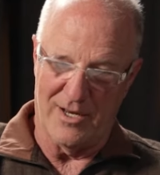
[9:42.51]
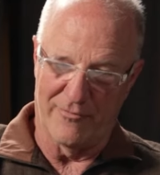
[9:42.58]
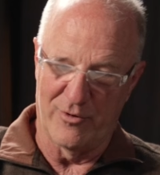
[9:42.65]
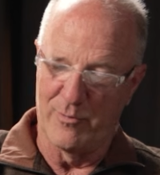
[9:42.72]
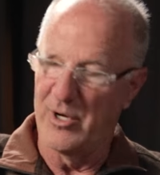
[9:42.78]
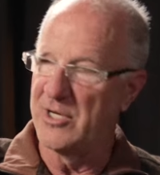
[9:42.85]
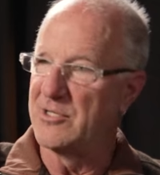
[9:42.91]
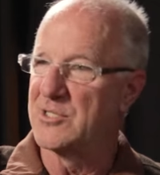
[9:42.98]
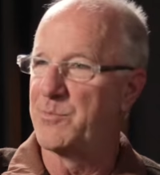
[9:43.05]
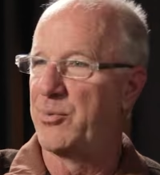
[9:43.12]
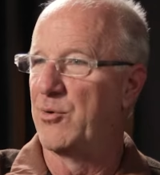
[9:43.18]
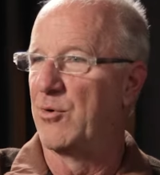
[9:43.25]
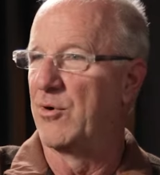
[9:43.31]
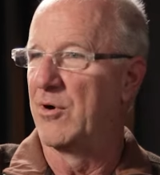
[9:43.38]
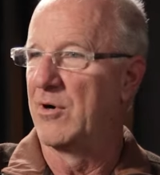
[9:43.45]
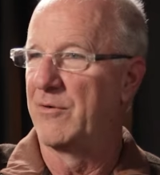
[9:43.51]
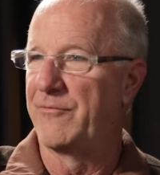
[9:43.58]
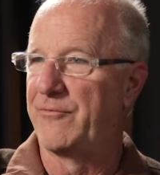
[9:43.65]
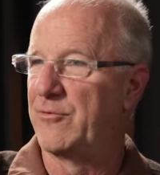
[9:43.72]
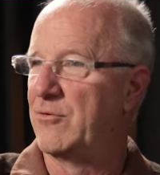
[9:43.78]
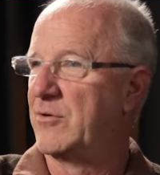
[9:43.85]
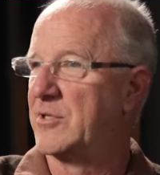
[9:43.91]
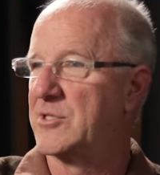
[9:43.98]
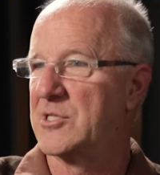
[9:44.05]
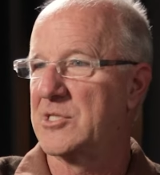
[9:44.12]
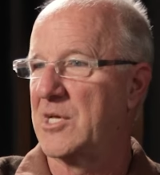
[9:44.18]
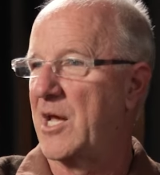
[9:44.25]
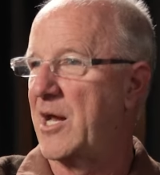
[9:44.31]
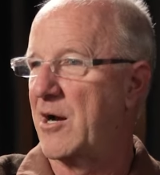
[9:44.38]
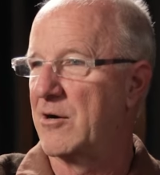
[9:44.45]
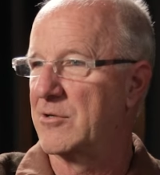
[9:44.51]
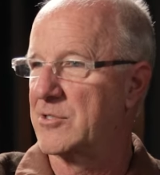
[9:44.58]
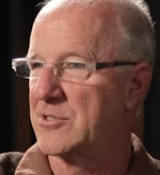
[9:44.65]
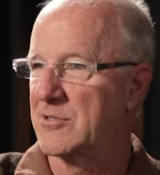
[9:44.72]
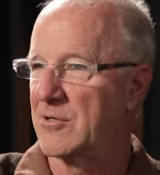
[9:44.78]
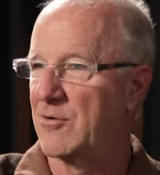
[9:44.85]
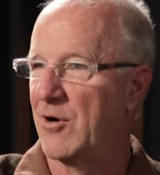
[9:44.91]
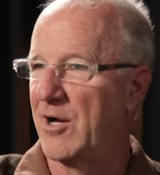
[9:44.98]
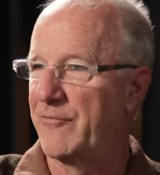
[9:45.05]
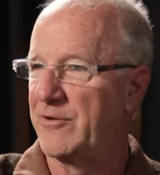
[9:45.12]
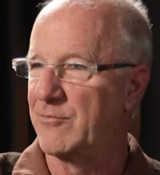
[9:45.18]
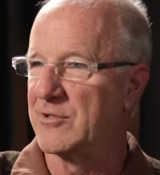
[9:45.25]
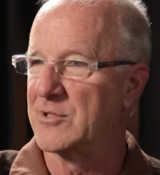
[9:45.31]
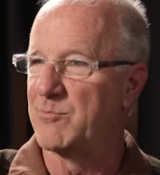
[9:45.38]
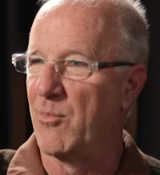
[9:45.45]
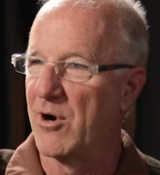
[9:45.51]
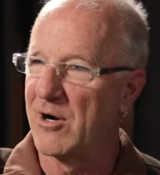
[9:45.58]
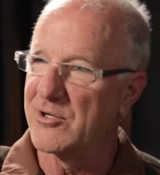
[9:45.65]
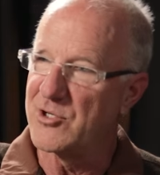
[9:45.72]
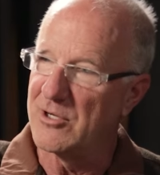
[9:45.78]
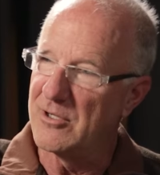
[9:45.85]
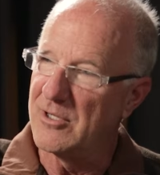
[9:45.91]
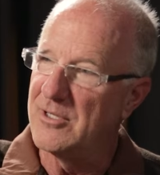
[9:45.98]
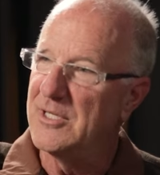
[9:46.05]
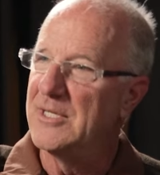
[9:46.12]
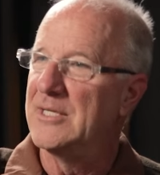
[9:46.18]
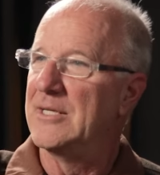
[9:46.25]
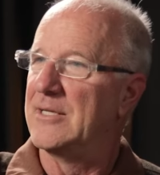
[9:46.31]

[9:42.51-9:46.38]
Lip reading: and everybody's poor. Food is scarce. The coffee was marginal,